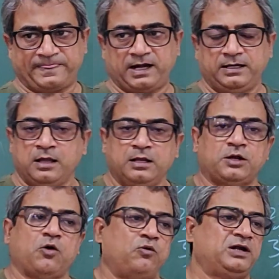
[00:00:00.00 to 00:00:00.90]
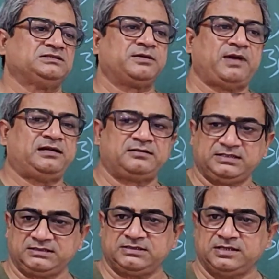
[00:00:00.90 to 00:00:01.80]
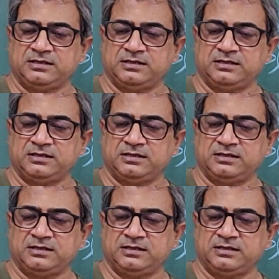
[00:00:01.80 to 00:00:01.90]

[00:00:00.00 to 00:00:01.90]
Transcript: right? Now, what is a matrix?